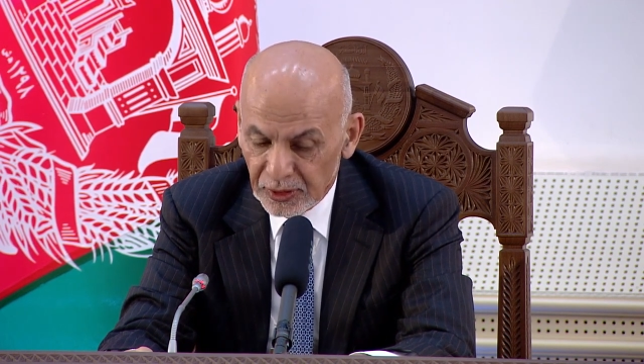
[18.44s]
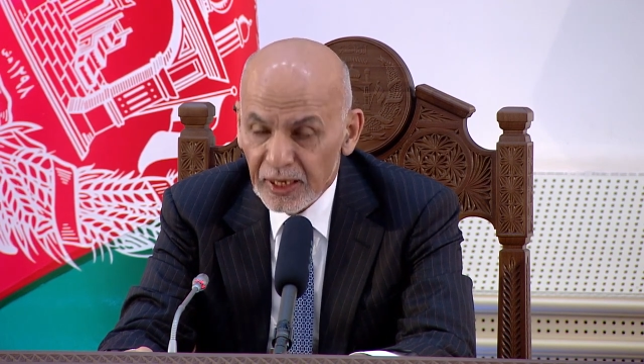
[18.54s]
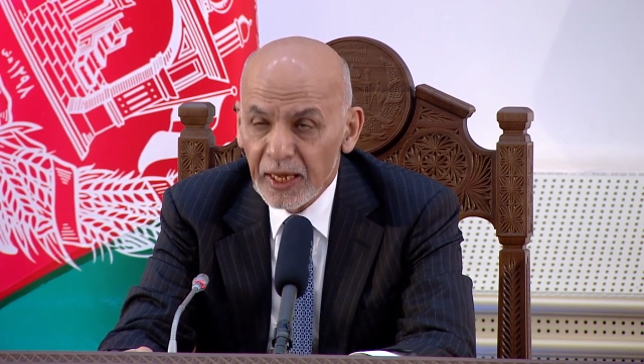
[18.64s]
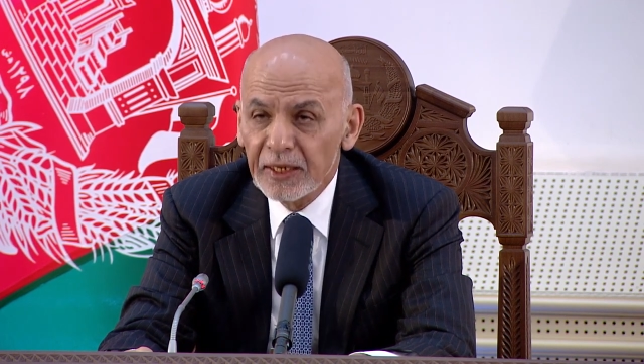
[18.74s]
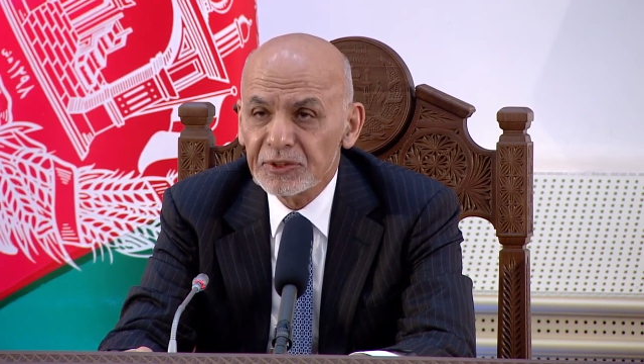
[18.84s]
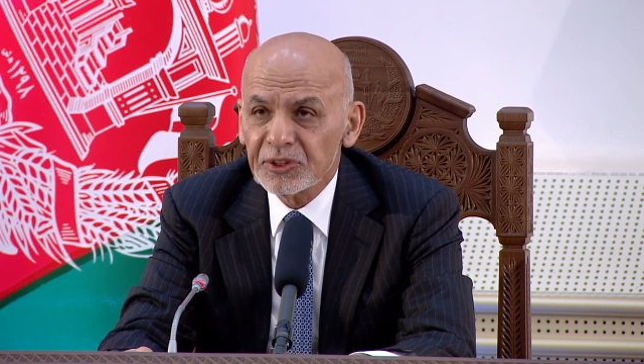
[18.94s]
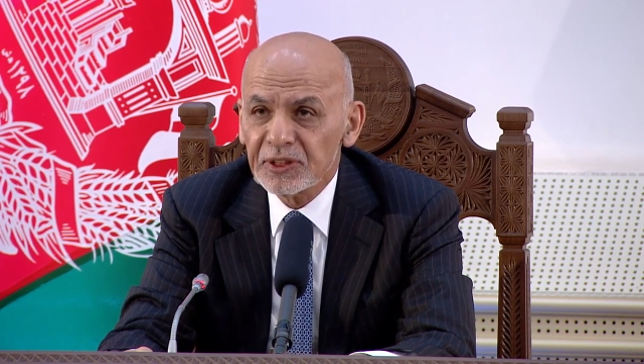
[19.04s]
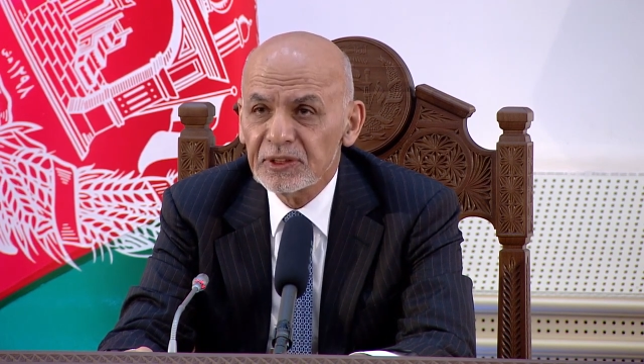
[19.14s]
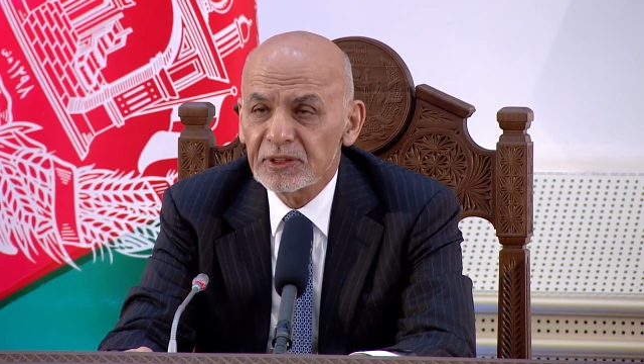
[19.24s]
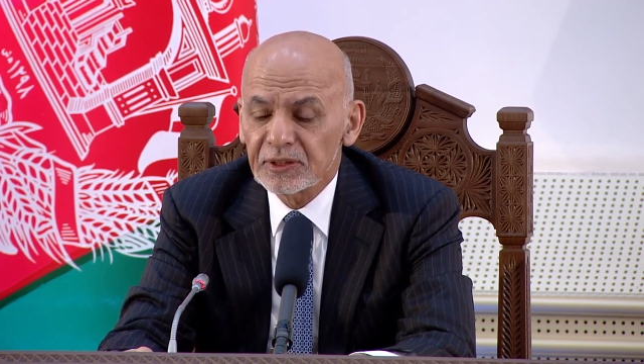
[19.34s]

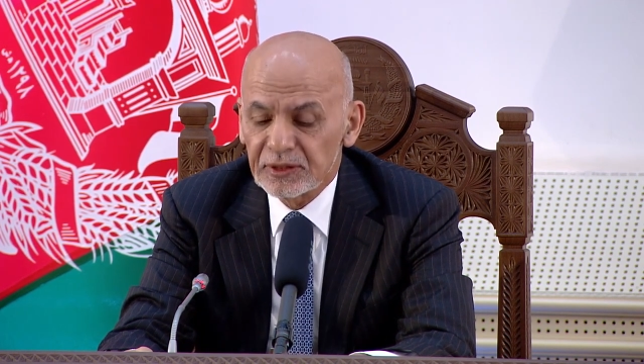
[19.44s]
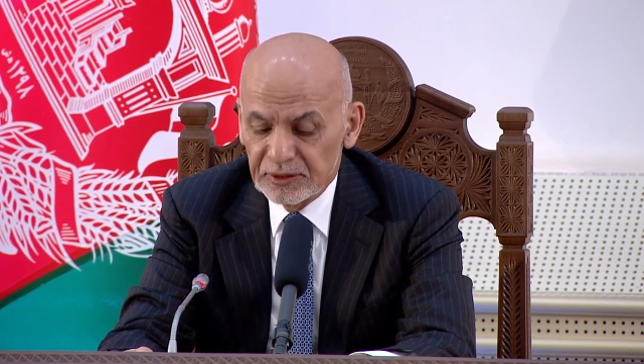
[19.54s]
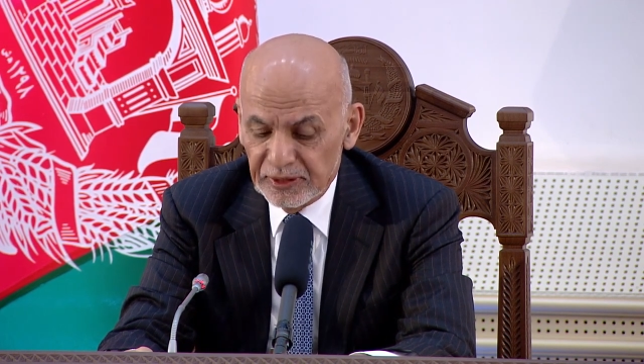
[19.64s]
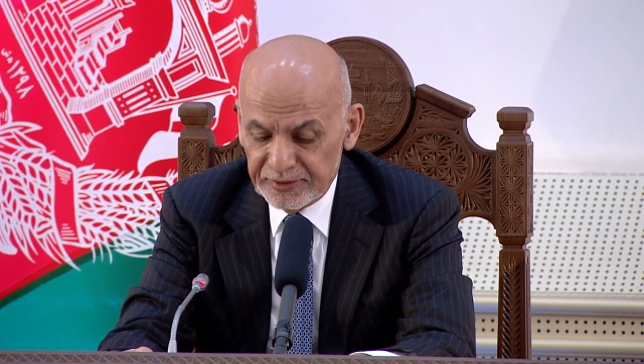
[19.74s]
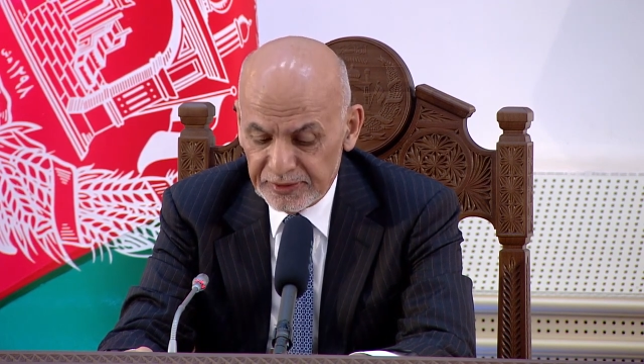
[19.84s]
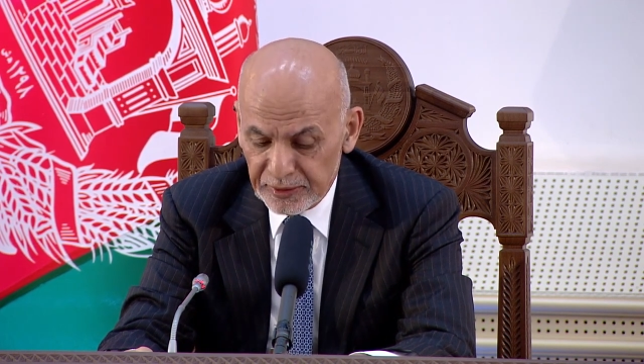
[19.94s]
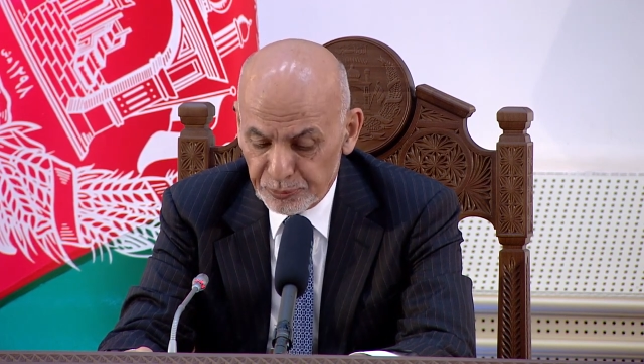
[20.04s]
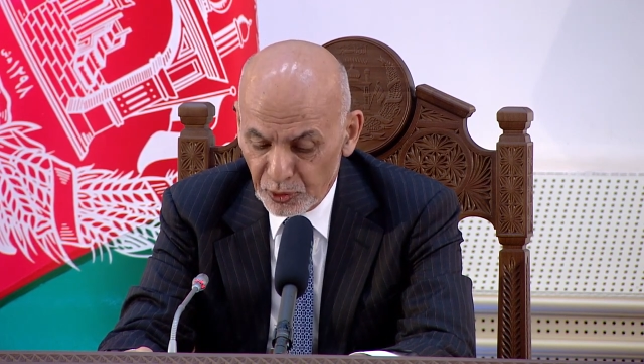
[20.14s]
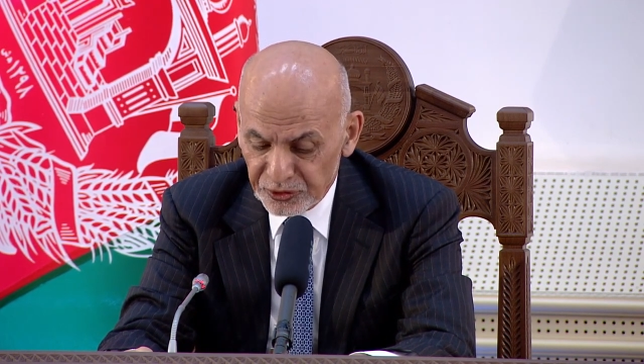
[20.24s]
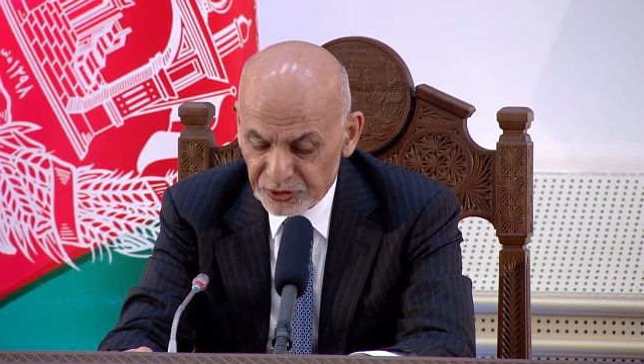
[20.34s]
Asia is in the
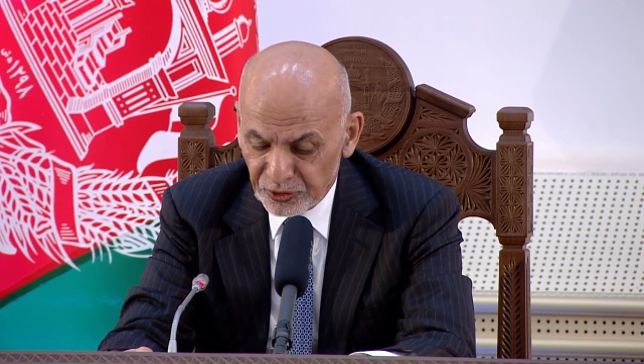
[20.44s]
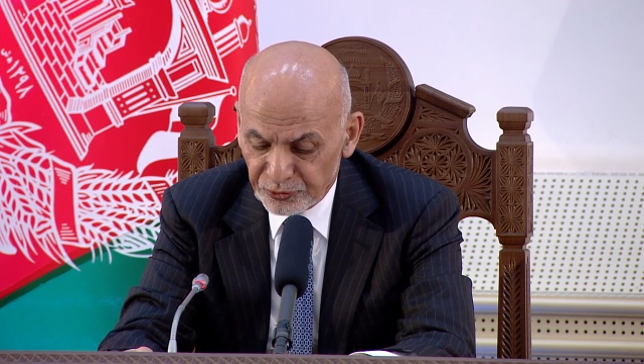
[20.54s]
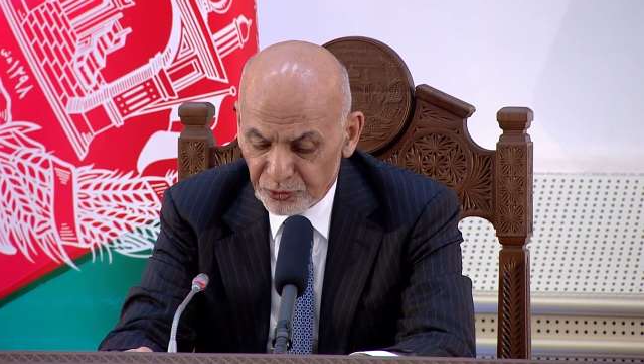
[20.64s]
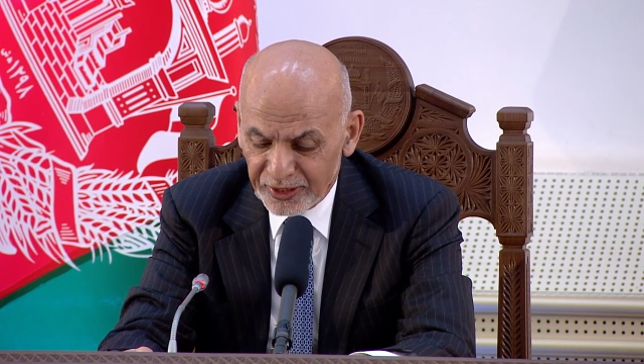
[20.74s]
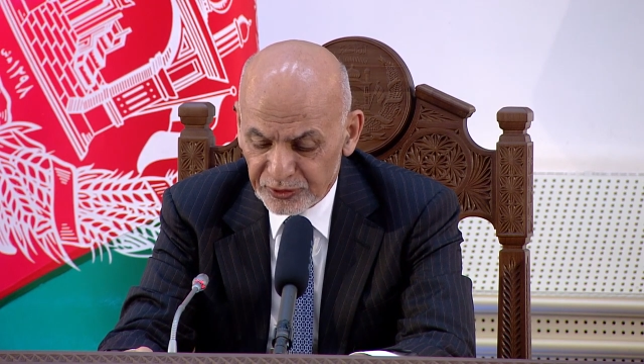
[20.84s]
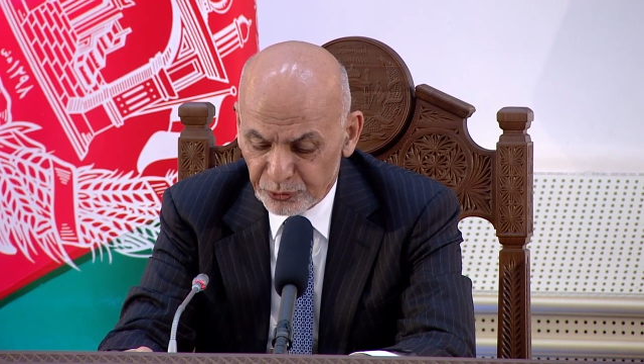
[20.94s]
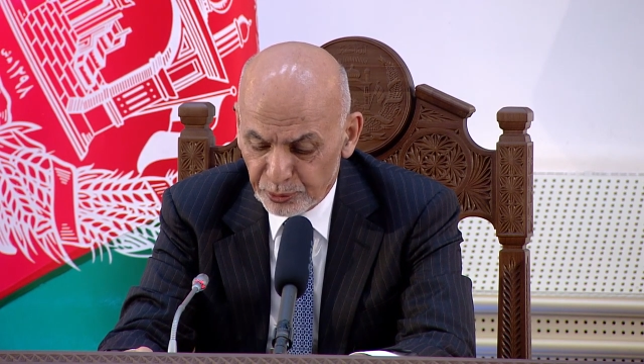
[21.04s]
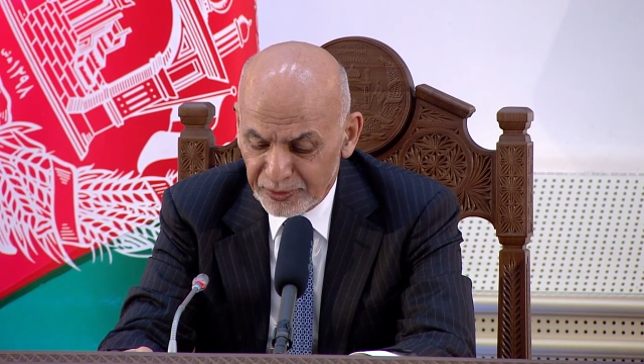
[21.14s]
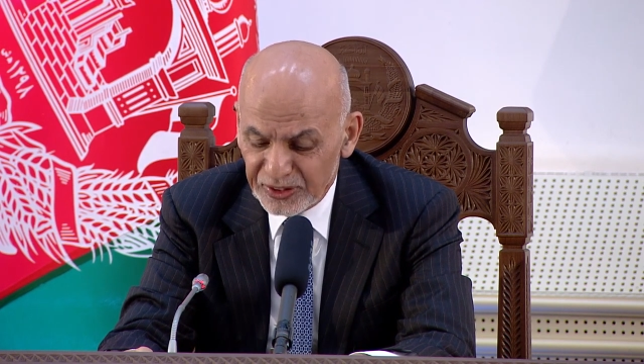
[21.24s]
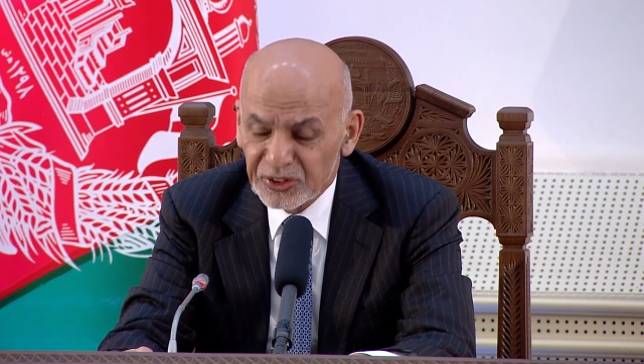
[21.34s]
process of
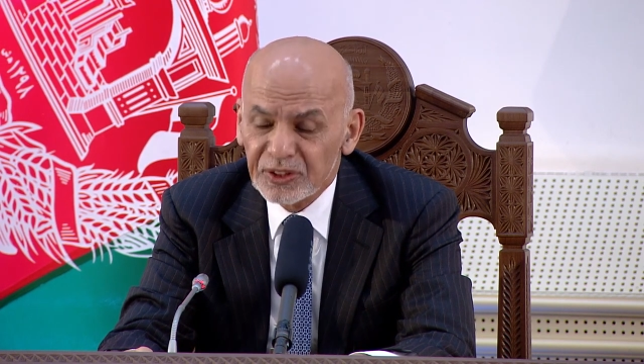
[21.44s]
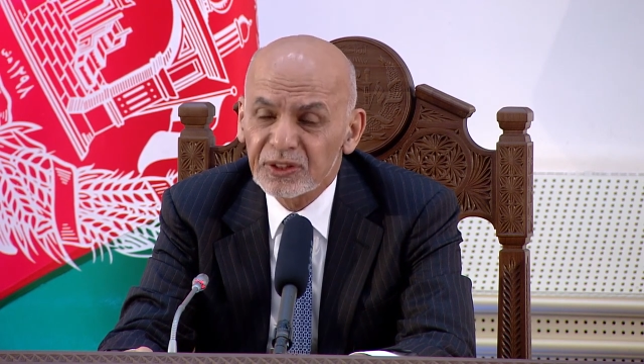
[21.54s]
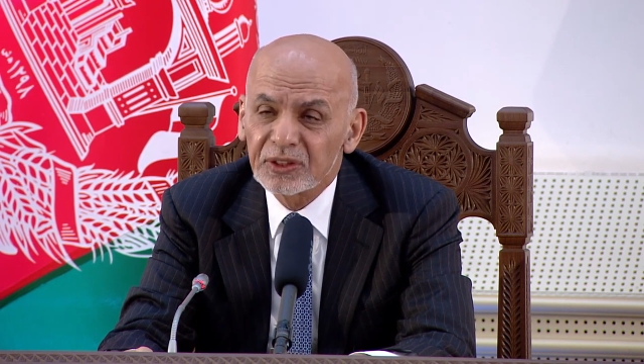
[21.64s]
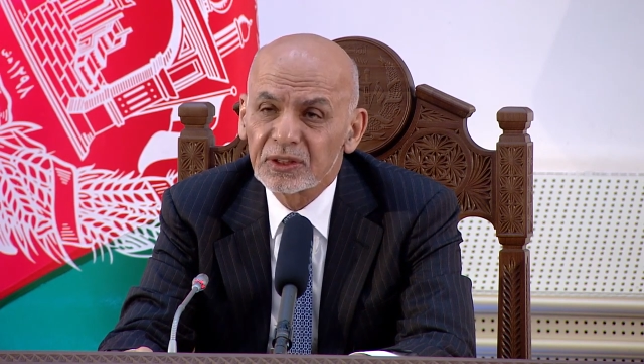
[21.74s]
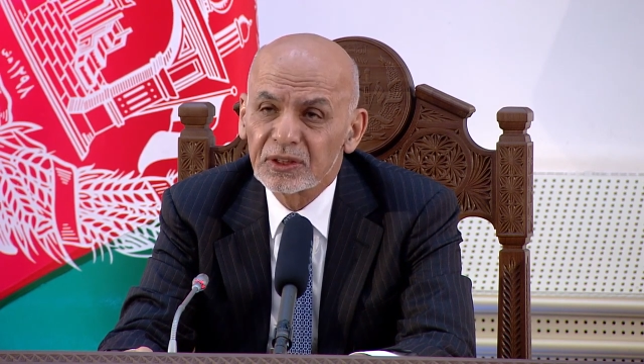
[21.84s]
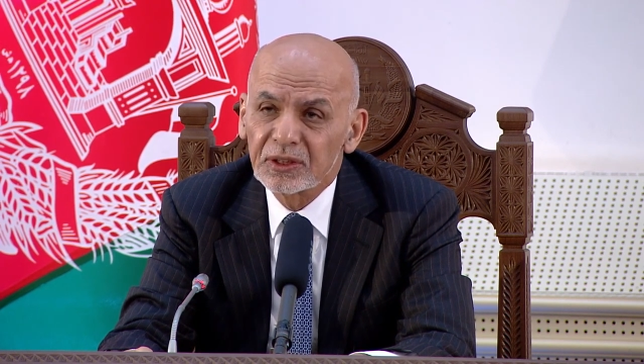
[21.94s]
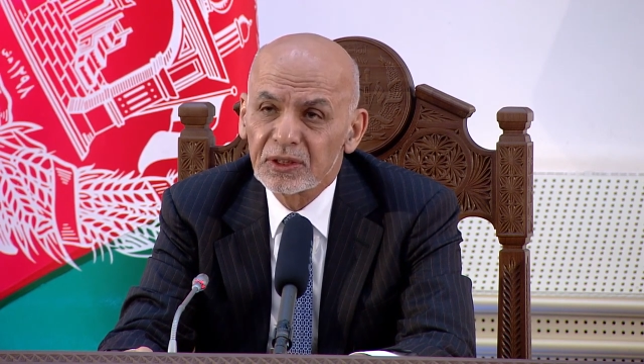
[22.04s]
transformation